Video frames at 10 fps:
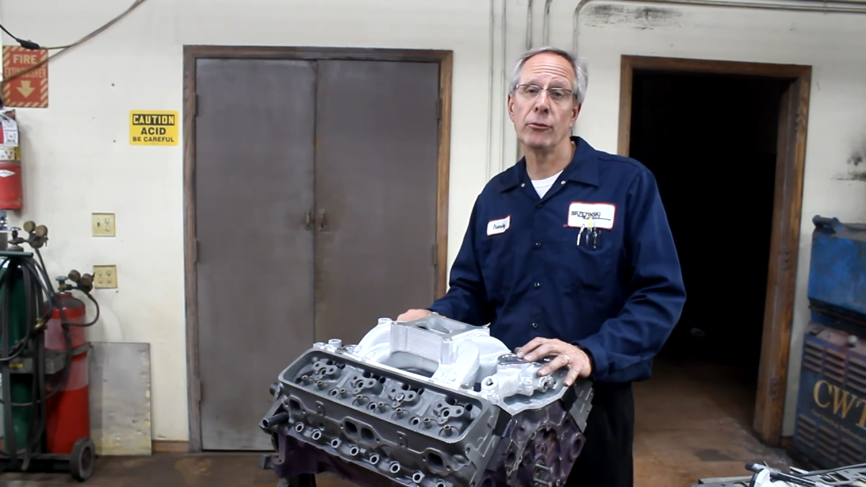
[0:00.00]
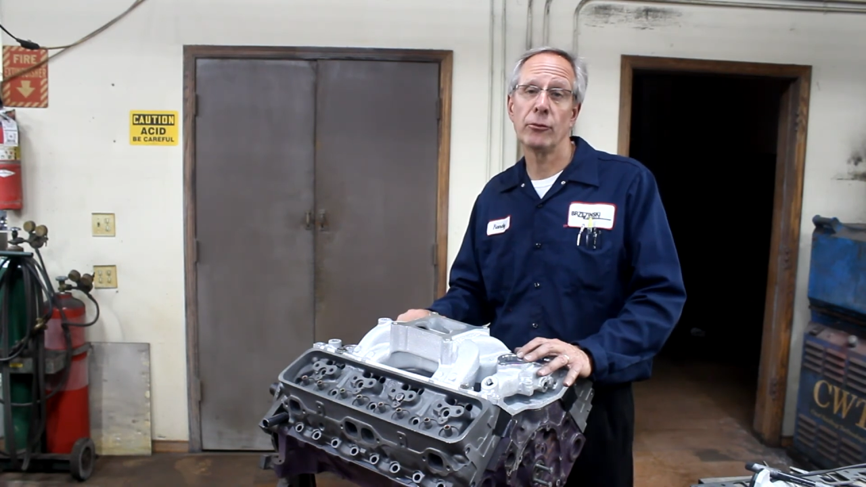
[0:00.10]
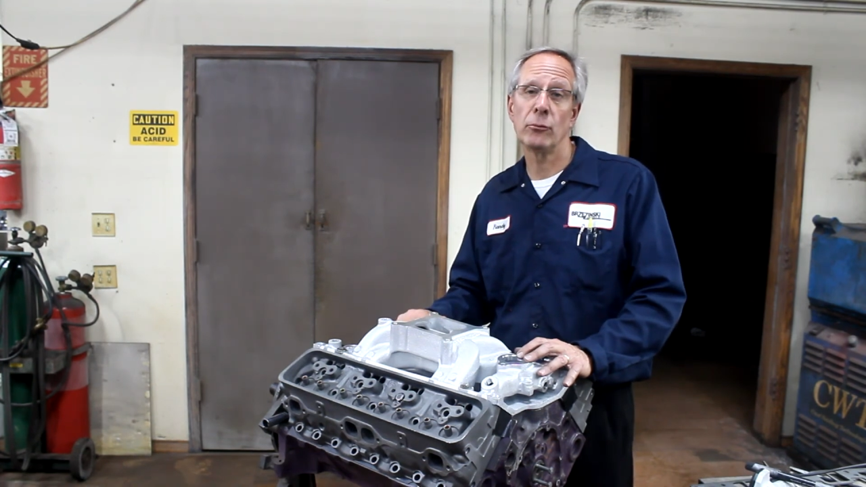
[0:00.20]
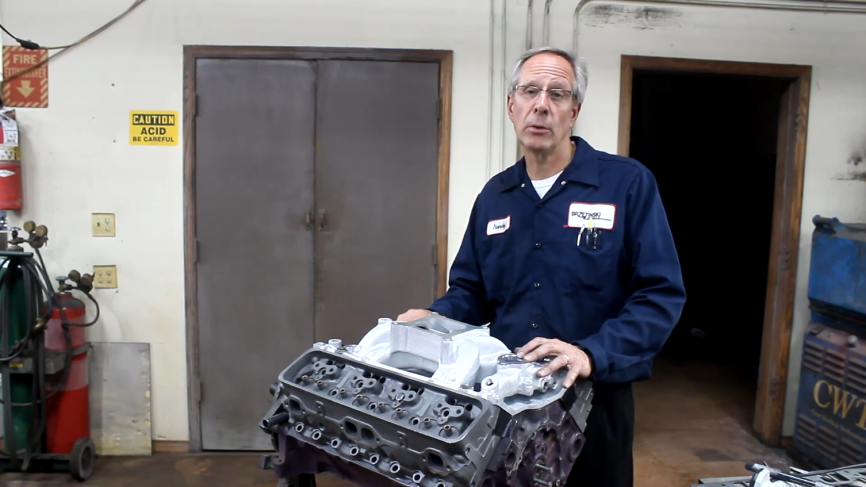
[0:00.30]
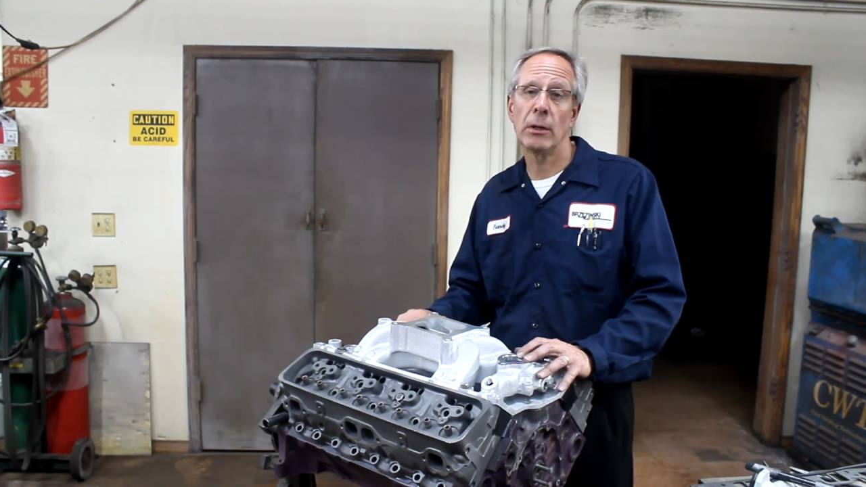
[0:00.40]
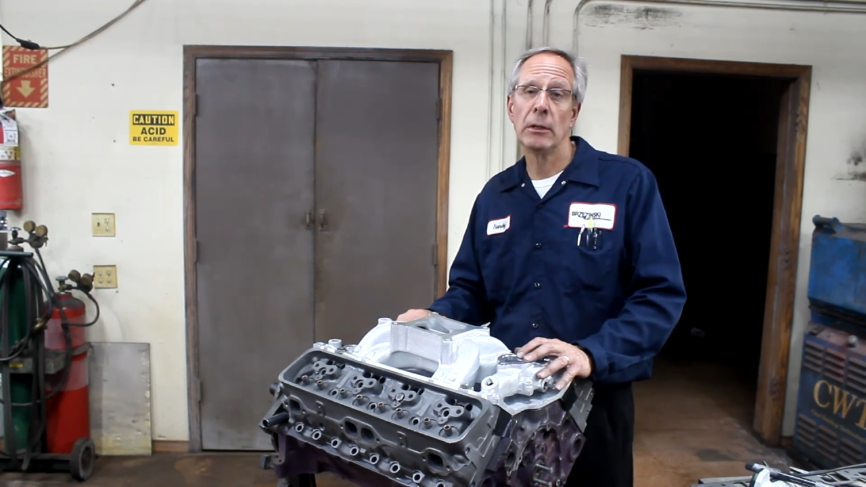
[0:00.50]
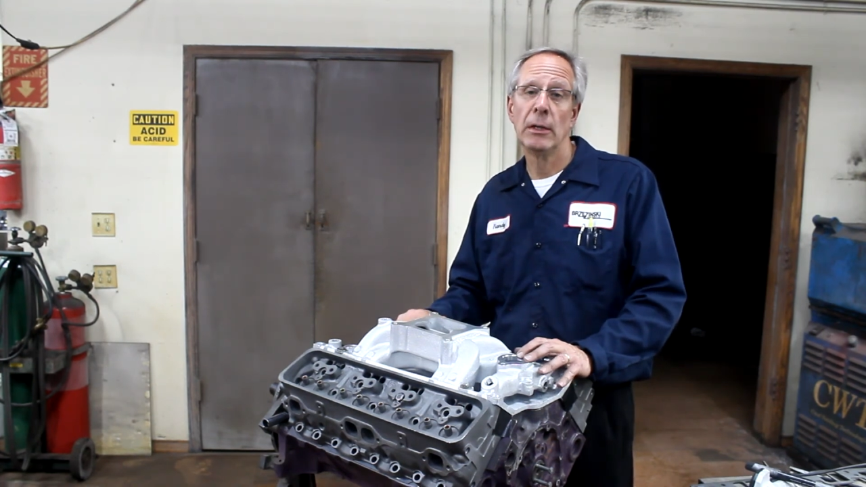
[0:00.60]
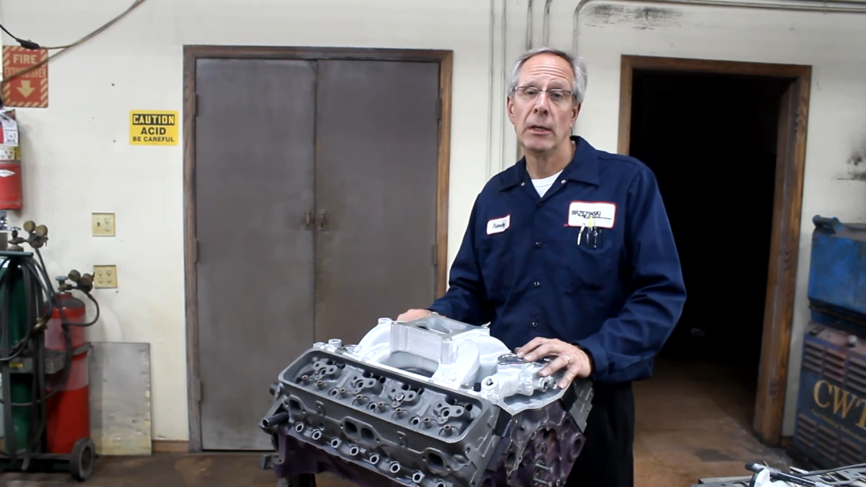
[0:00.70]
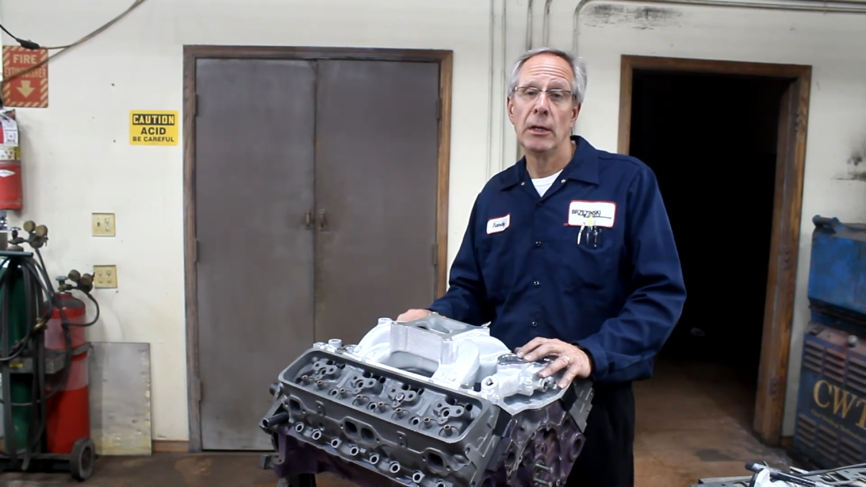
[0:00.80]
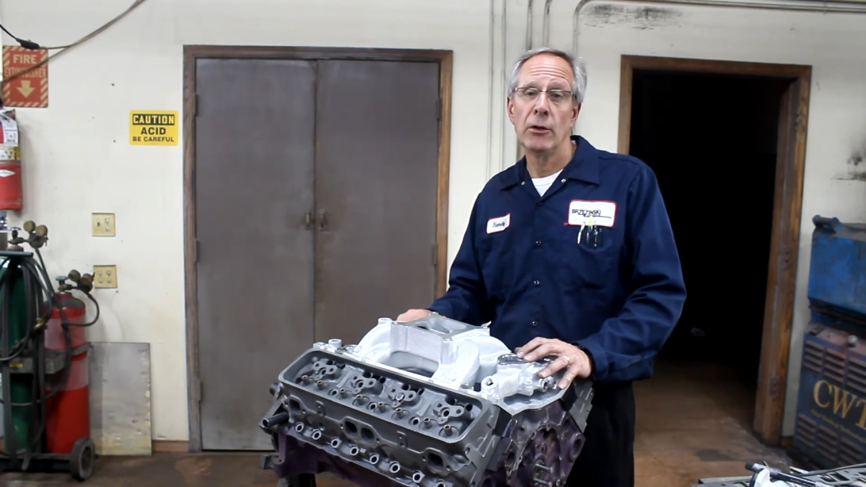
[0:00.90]

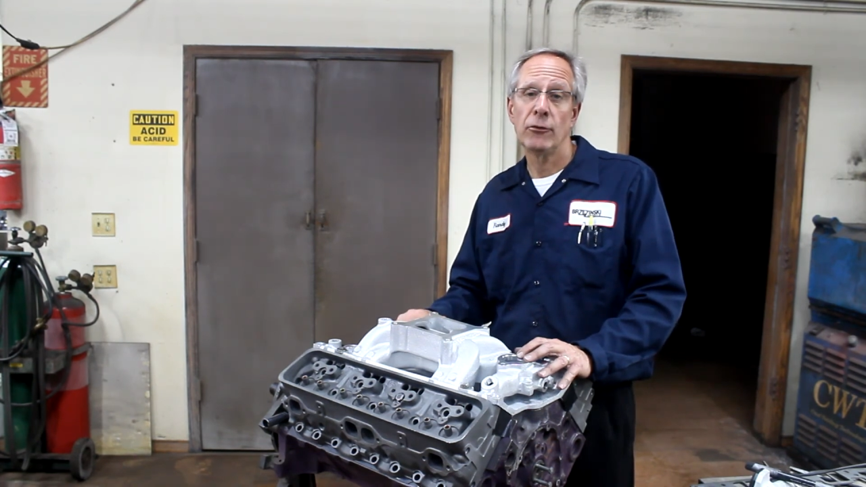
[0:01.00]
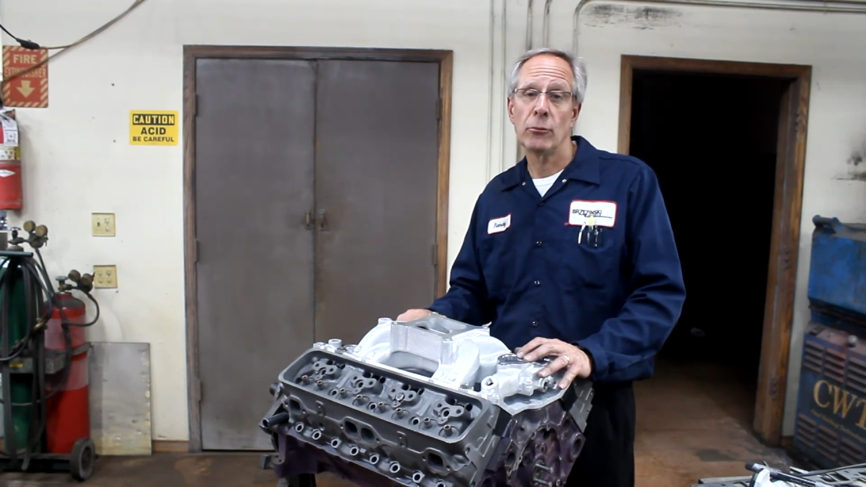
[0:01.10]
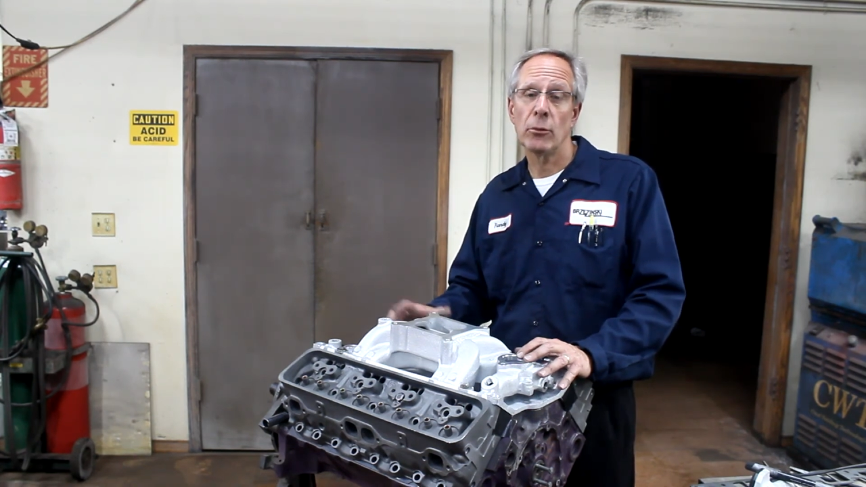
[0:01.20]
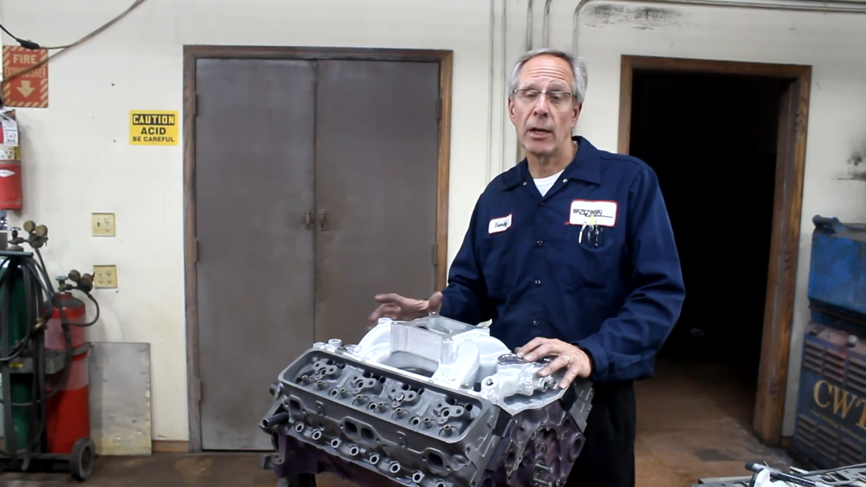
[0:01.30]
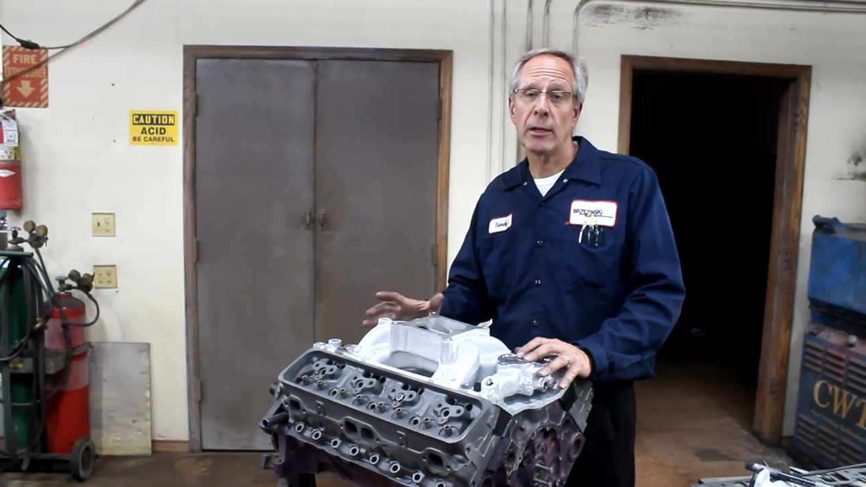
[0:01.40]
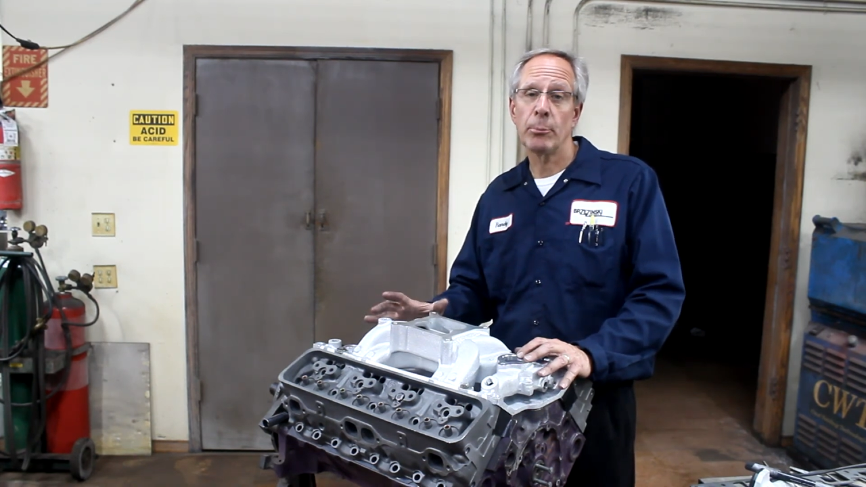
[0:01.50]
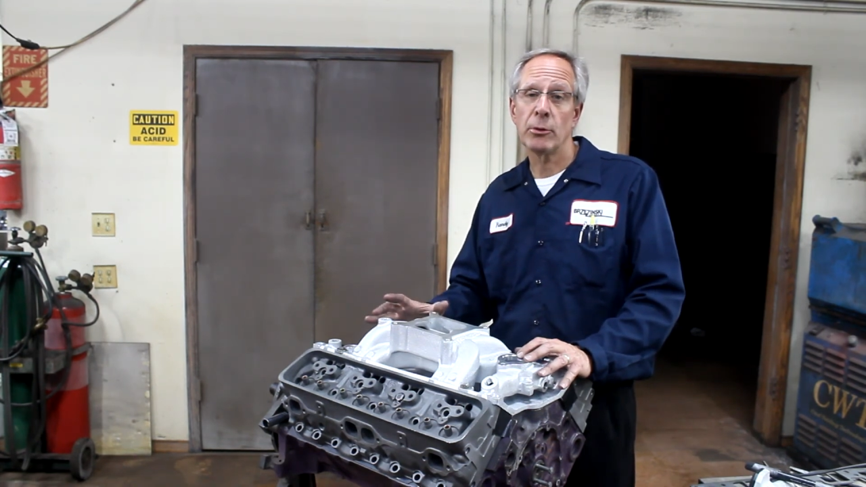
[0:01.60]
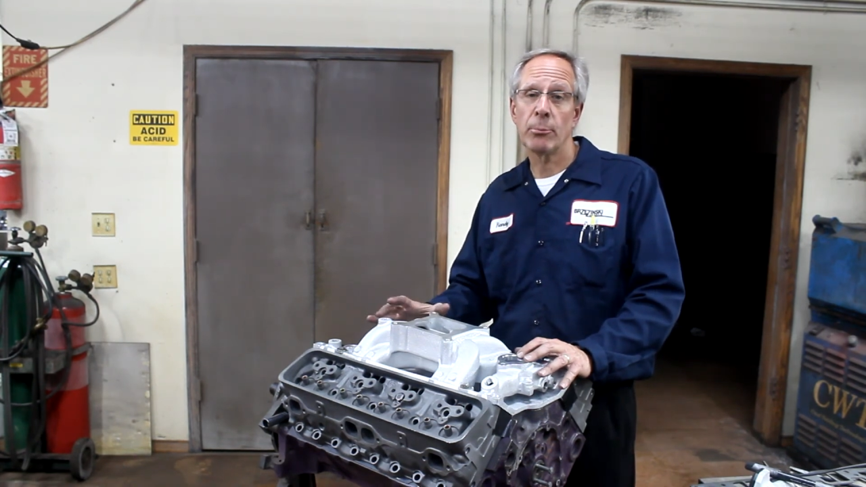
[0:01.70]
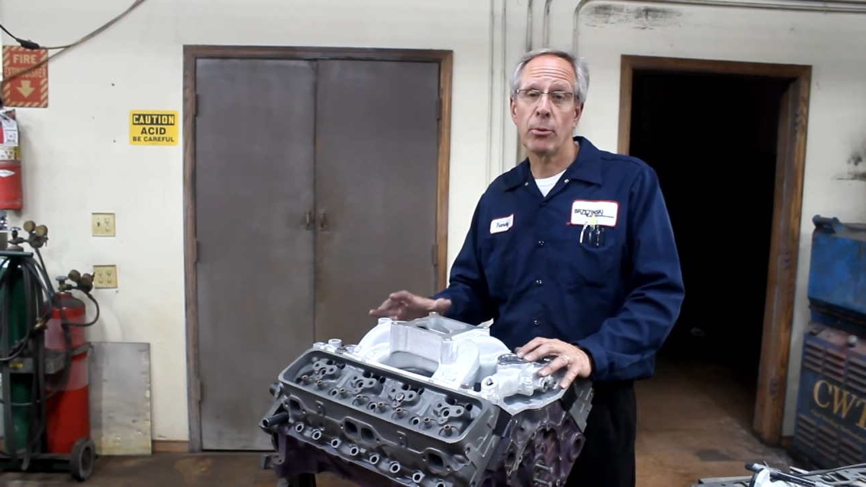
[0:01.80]
to line up with the